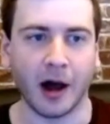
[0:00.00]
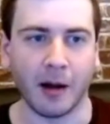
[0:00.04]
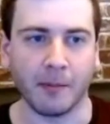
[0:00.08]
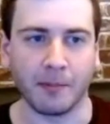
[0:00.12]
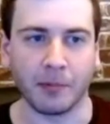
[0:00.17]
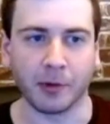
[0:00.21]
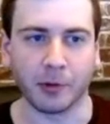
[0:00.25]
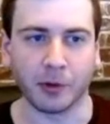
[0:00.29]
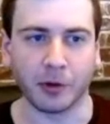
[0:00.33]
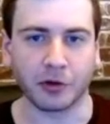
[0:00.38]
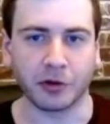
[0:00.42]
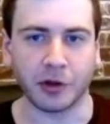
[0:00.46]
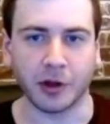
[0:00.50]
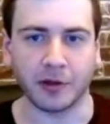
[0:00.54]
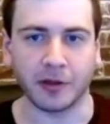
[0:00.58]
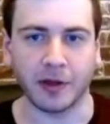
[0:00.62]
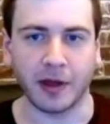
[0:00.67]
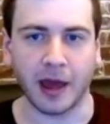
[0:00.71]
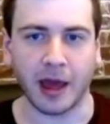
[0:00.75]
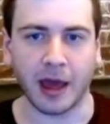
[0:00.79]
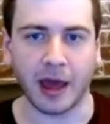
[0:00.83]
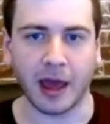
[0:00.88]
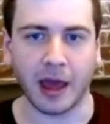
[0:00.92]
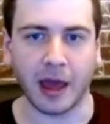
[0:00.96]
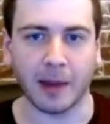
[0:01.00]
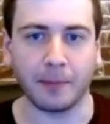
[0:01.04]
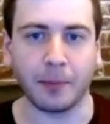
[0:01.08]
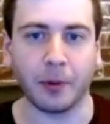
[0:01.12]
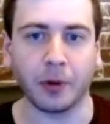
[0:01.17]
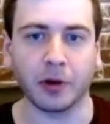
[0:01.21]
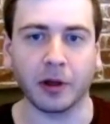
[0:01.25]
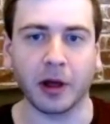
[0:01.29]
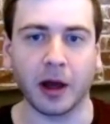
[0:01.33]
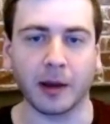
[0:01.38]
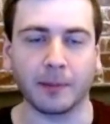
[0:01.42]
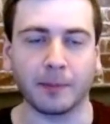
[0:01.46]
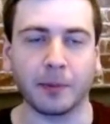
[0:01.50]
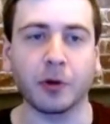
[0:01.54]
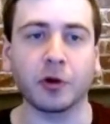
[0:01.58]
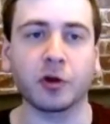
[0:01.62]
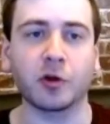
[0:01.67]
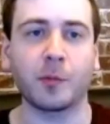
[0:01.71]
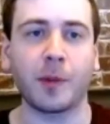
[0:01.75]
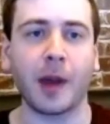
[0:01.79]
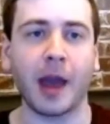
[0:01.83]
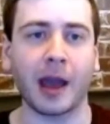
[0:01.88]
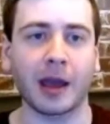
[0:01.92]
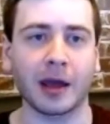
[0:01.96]
there was a
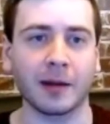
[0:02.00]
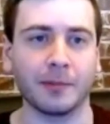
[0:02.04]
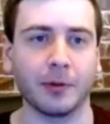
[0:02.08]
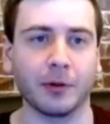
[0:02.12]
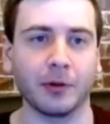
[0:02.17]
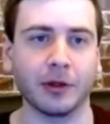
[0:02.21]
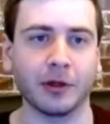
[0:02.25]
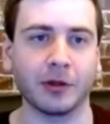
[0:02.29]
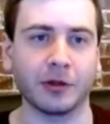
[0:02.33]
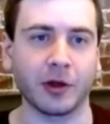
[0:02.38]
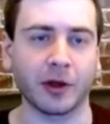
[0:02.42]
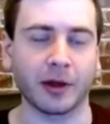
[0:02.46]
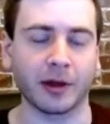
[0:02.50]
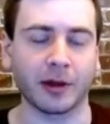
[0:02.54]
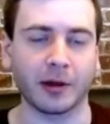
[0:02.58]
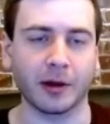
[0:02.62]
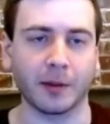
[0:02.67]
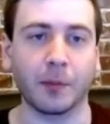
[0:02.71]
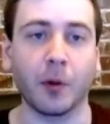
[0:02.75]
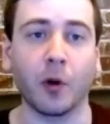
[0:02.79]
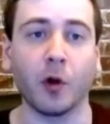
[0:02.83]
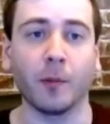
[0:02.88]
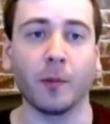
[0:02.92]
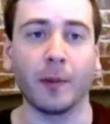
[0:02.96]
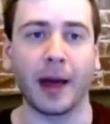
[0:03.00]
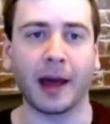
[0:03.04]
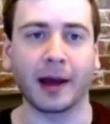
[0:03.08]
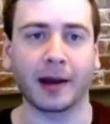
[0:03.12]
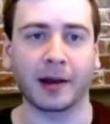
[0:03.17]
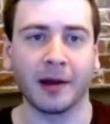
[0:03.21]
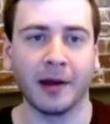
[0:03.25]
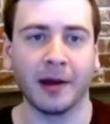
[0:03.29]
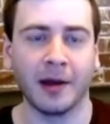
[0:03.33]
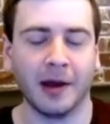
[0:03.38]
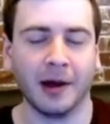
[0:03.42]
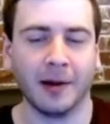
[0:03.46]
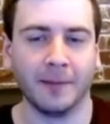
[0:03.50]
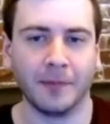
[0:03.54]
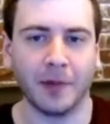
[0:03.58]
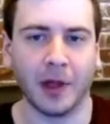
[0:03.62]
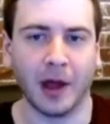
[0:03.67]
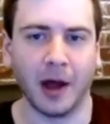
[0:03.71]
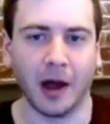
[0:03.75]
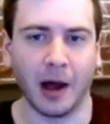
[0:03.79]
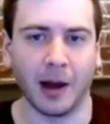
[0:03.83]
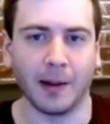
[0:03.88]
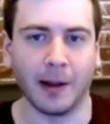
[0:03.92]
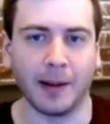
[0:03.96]
pushback in policing, or pullback,
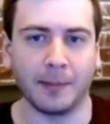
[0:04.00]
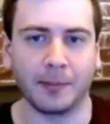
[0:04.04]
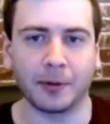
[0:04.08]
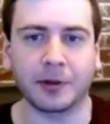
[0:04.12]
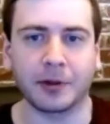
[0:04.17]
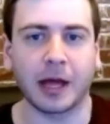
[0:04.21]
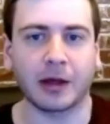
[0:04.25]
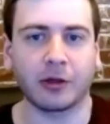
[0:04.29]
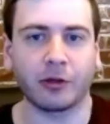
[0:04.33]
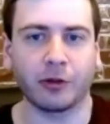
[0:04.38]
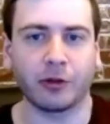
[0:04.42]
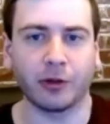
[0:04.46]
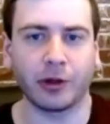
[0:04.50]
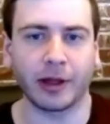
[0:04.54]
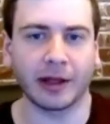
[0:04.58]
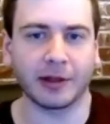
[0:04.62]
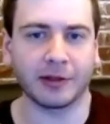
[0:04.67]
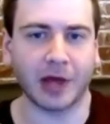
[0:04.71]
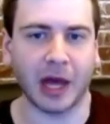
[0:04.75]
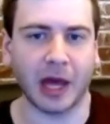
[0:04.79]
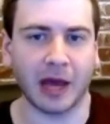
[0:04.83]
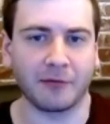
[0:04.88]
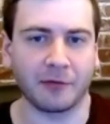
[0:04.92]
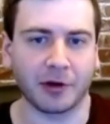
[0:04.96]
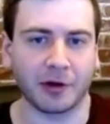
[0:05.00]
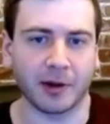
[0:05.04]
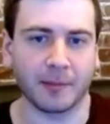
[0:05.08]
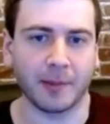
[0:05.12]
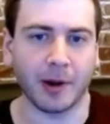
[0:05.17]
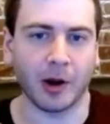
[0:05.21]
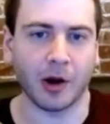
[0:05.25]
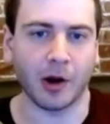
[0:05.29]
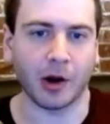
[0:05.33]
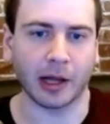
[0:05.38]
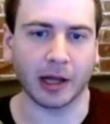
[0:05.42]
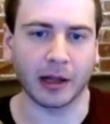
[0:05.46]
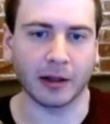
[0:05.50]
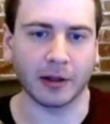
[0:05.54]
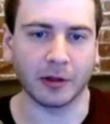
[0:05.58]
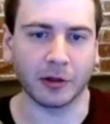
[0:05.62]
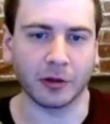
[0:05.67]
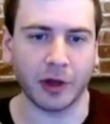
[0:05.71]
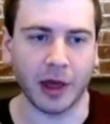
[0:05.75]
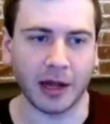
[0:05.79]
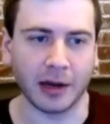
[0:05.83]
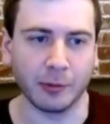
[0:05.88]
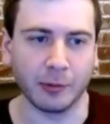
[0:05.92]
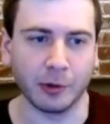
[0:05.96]
and particularly against African
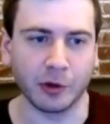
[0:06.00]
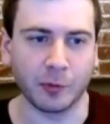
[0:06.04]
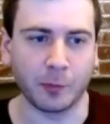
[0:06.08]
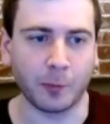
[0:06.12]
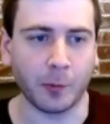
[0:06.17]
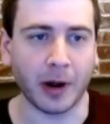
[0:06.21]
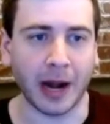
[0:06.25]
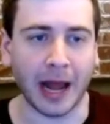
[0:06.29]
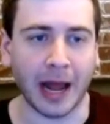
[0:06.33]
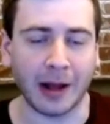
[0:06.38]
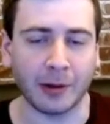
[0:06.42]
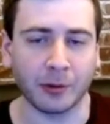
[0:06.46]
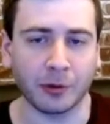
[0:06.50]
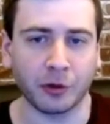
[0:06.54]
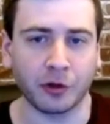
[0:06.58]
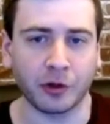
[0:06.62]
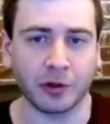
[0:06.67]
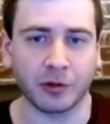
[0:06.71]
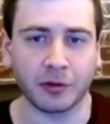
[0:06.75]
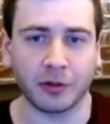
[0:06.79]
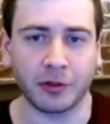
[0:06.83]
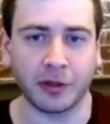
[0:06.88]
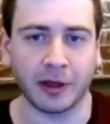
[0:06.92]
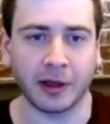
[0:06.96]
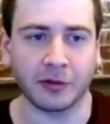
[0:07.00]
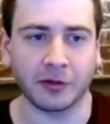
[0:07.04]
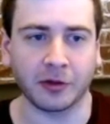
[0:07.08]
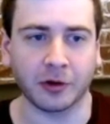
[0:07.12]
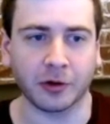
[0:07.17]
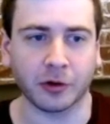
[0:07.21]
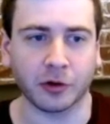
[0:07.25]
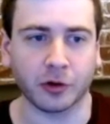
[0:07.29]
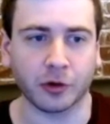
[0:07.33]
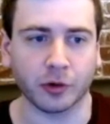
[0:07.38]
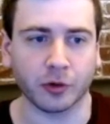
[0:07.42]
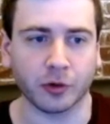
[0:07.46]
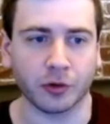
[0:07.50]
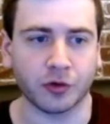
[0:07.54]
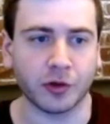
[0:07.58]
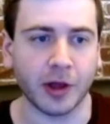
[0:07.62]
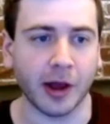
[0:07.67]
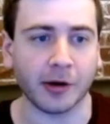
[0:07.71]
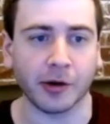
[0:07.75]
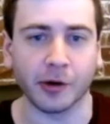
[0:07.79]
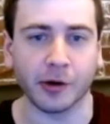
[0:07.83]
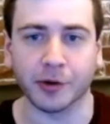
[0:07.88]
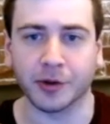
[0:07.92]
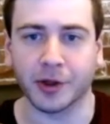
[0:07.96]
Americans, and it was pronounced in things that are sort of
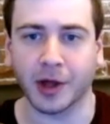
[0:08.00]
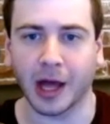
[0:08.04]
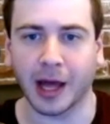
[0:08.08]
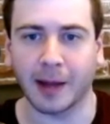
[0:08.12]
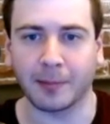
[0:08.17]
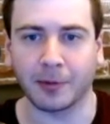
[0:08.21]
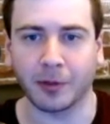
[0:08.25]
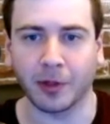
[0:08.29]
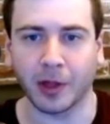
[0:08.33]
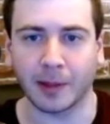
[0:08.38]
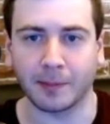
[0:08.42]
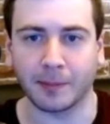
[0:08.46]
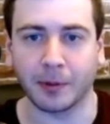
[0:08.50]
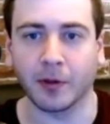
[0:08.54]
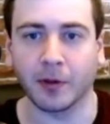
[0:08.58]
stereotyped, like